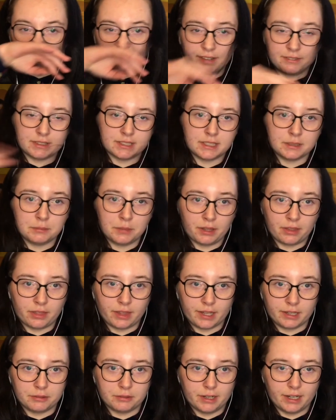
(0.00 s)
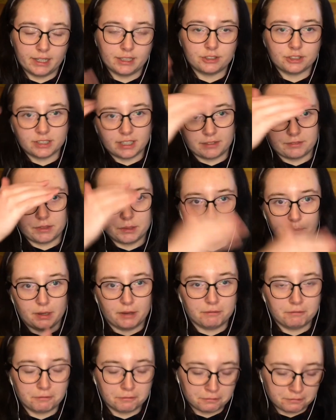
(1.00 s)
similar thing where I just have the
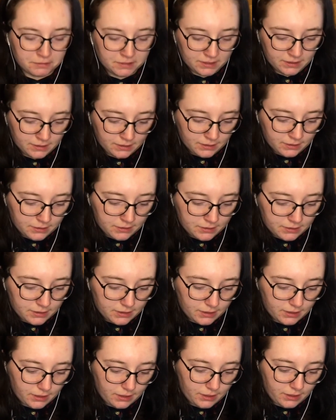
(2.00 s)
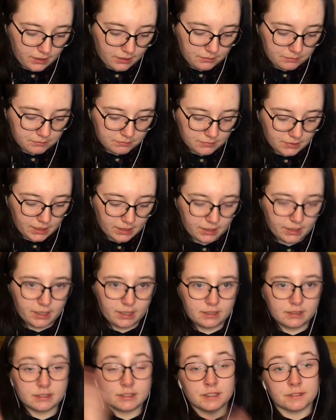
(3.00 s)
month, and
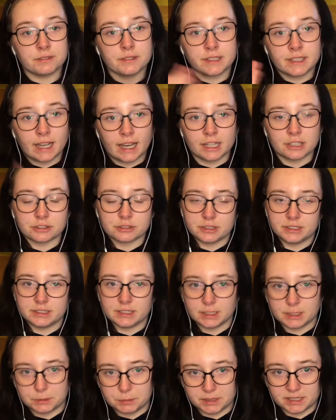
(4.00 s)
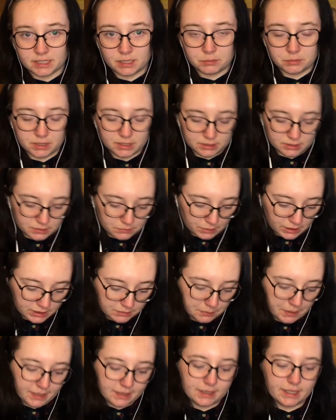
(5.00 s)
then different categories I split up into my
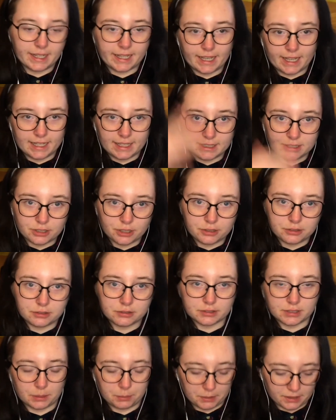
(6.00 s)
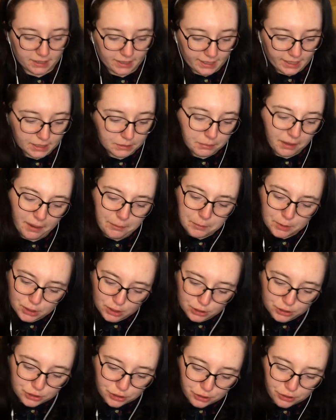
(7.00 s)
spending, and it totals up at the end. But I'm not going
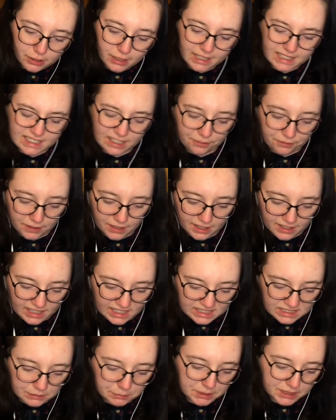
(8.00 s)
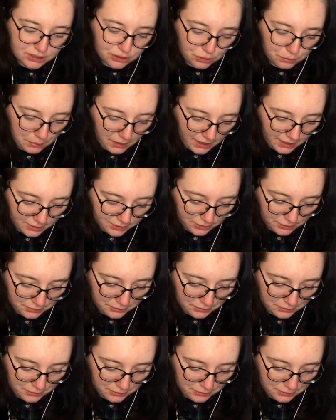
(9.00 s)
to show you that because I feel like that's a bit too personal.